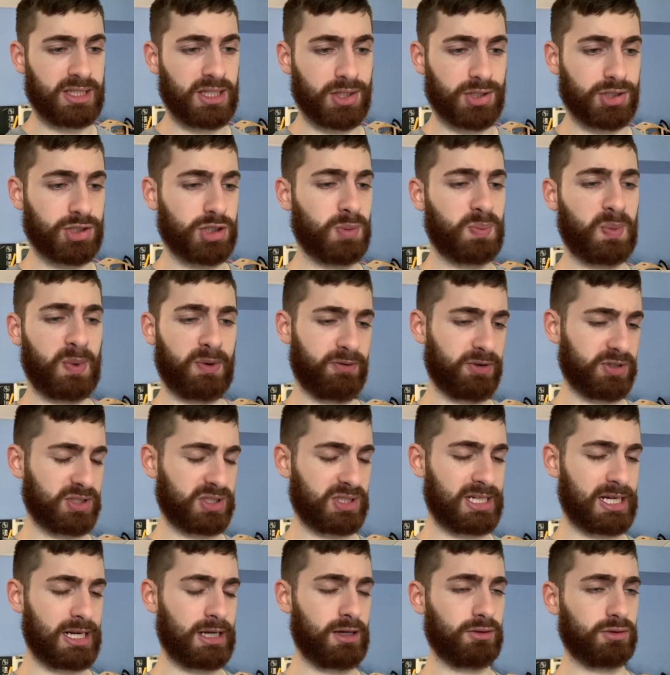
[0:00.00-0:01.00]
He's super
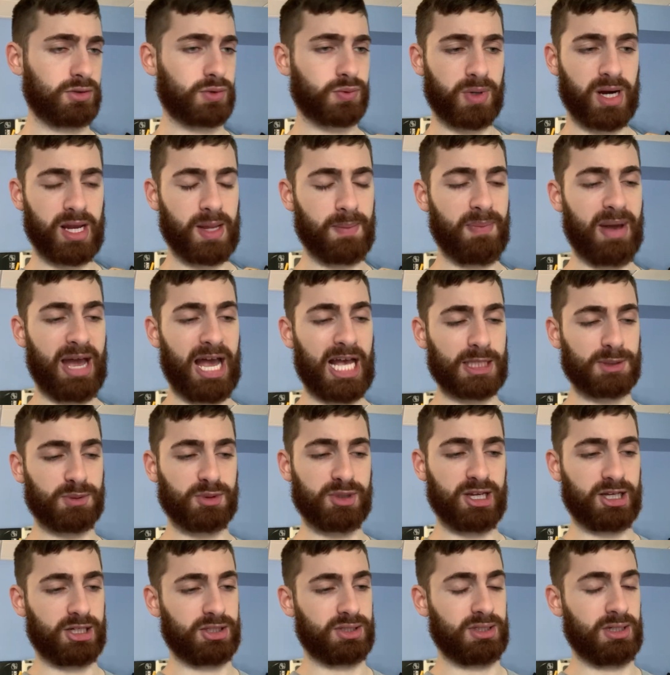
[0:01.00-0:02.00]
versatile, great in pass
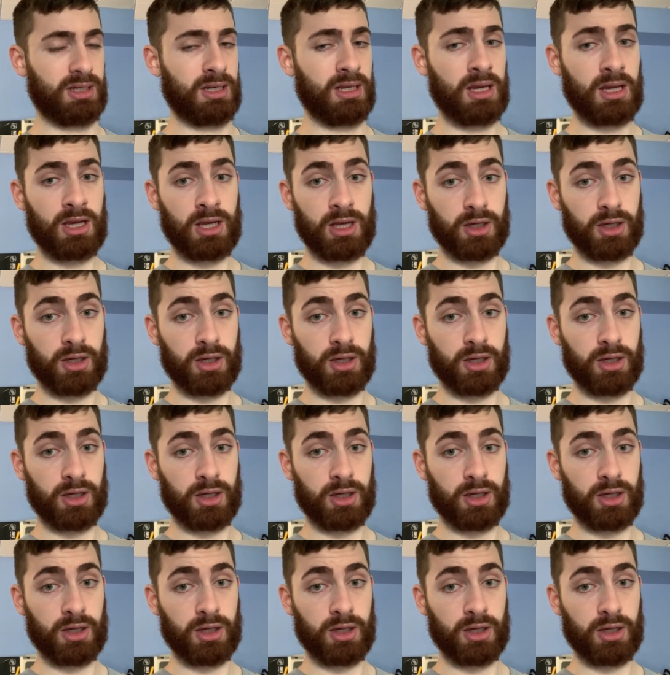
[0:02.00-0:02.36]
protection,